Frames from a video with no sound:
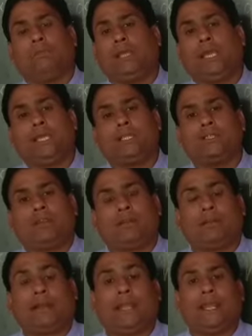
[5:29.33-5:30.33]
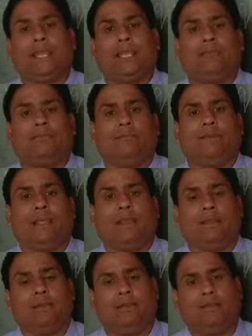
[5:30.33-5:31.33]
he is not treating him
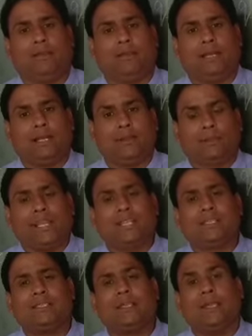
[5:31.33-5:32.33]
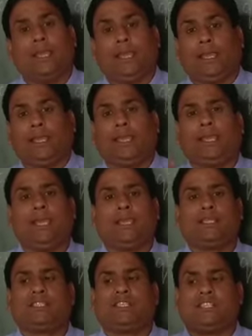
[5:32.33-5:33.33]
well. It means he
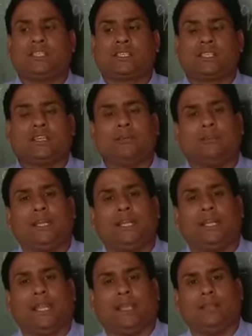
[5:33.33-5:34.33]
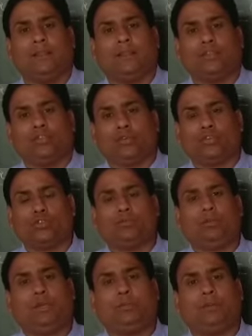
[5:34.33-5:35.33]
is discriminating those
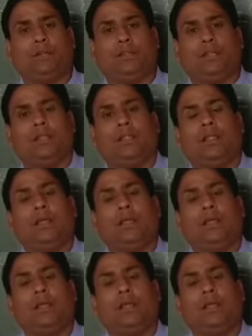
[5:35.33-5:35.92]
people